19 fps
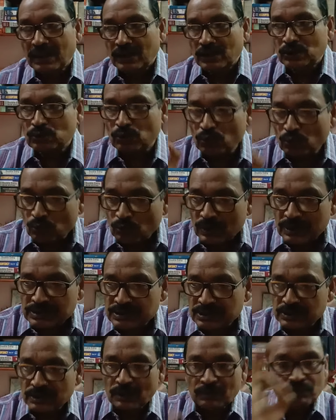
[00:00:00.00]
2
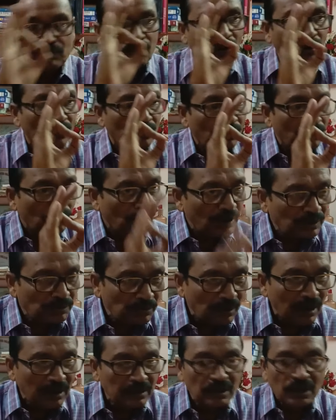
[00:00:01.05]
words for 1
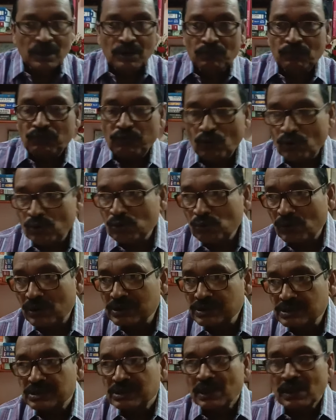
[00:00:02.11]
mark, 4
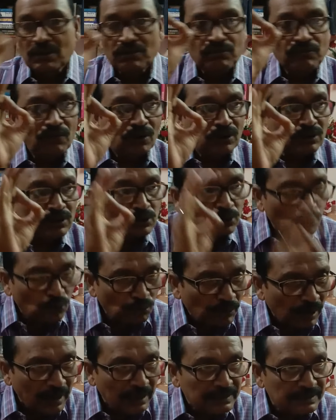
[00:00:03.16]
words for 2
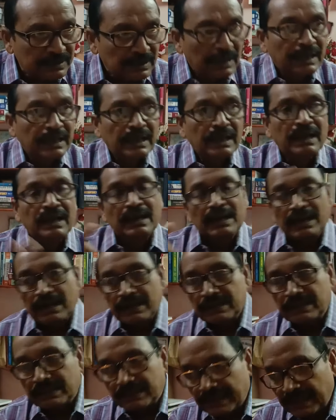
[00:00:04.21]
marks.
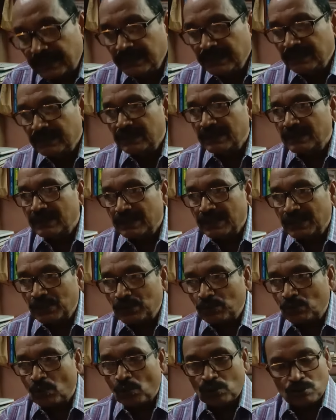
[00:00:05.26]
Then you
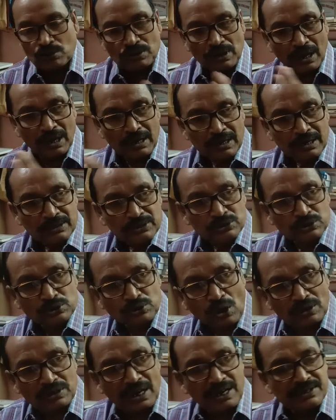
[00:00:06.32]
go to the
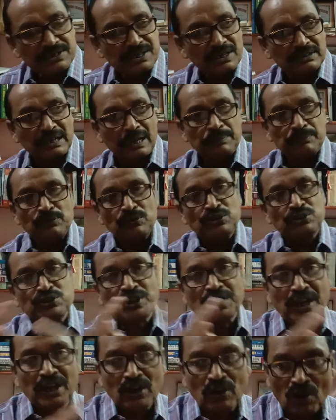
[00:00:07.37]
short answer type question
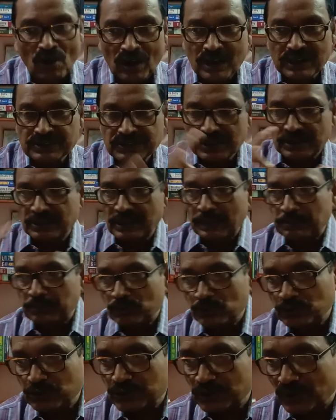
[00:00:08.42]
and long answer type
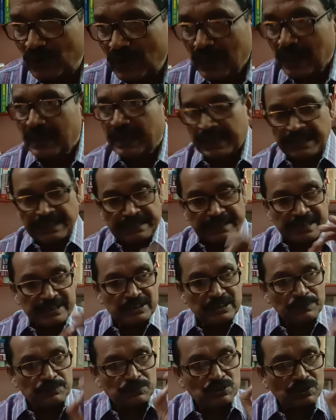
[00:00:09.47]
question. In case
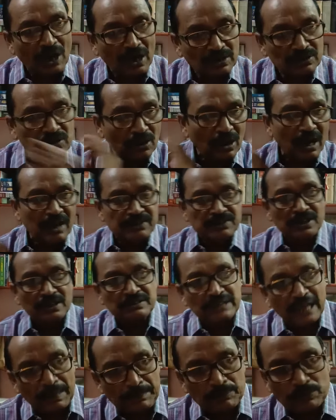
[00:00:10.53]
of short answer
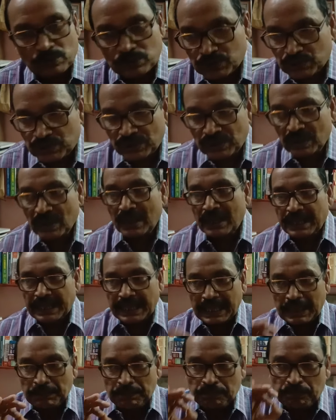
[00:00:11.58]
type question,
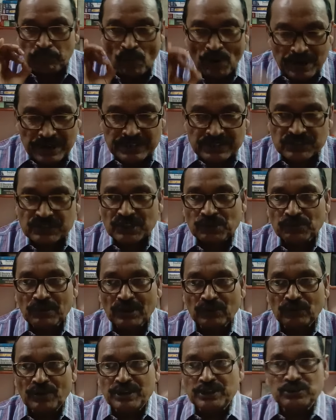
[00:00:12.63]
if points you are
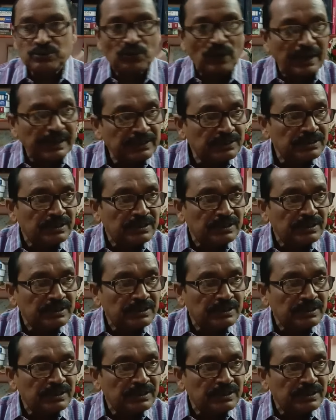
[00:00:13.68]
going to write,